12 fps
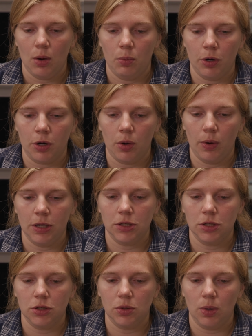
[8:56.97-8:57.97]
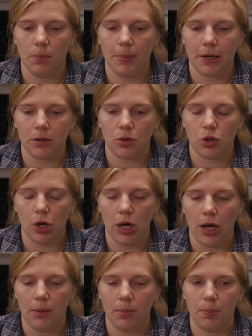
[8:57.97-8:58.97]
we're going to do a better
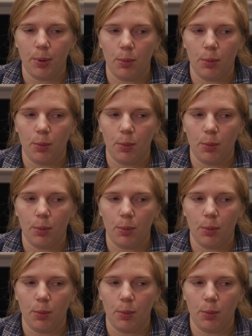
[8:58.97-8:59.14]
job